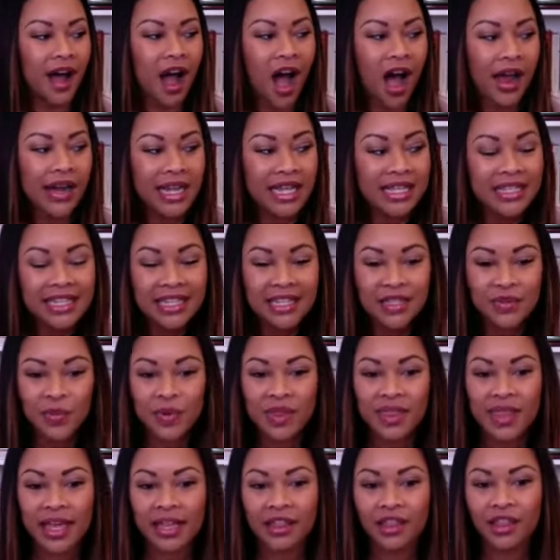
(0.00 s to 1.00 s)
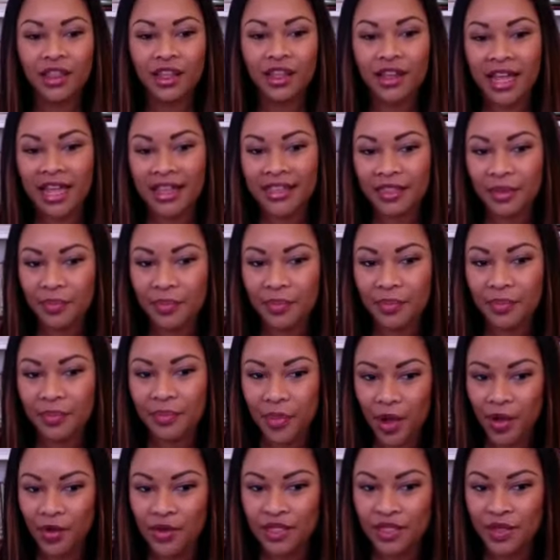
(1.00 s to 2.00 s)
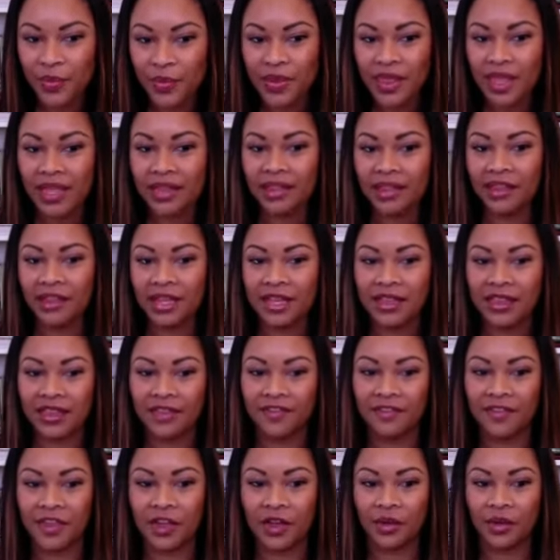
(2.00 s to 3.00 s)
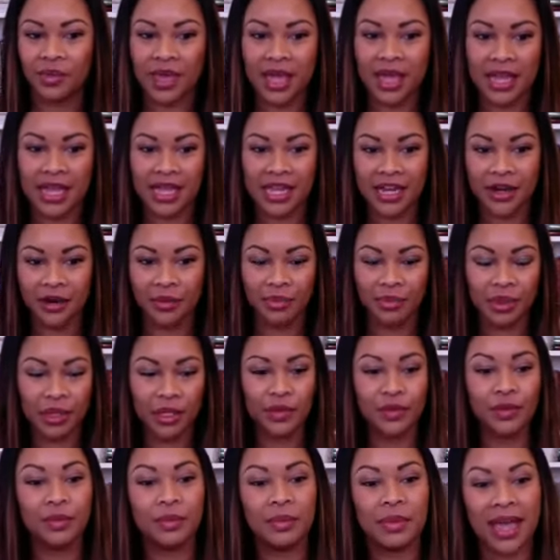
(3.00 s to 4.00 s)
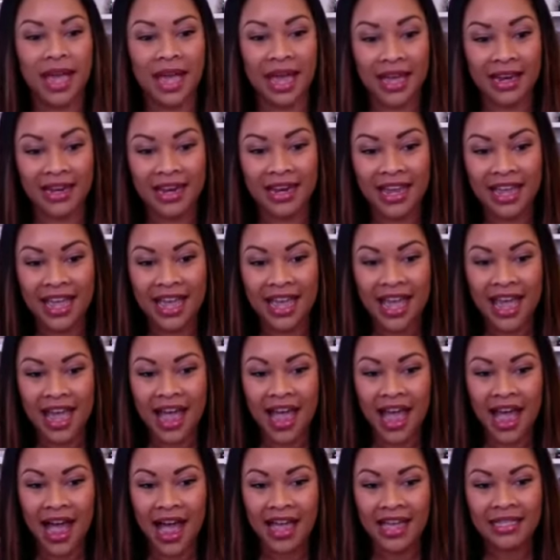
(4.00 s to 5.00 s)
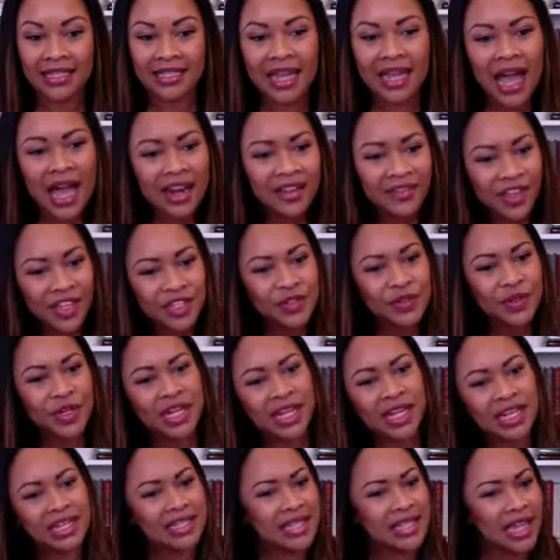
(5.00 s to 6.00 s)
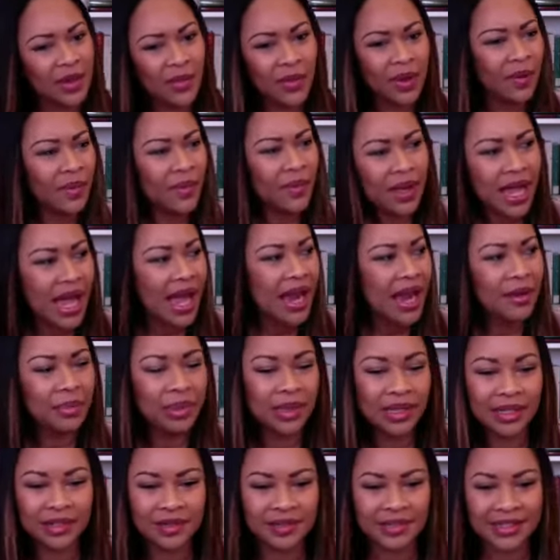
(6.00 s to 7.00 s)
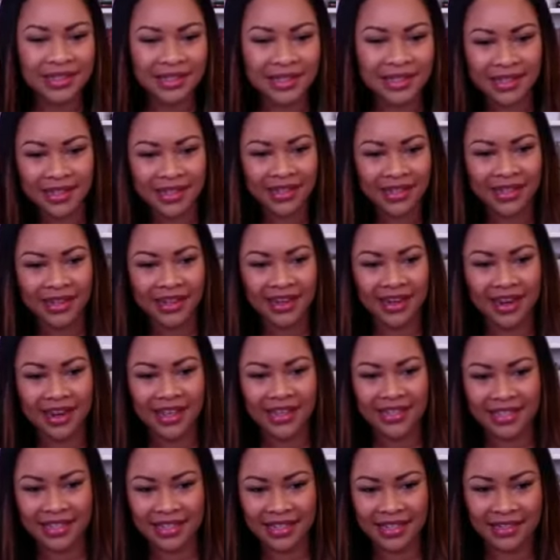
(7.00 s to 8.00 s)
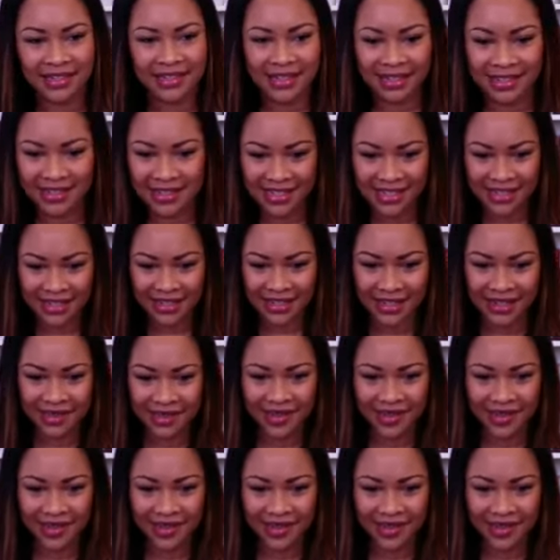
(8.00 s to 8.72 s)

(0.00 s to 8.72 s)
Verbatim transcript: audiences, when they look at the poster, when they look at the film, they hear Balloon Man it's kind of intriguing. It's like, well, what kind of mm-hmm. balloons is it? Is it is he a,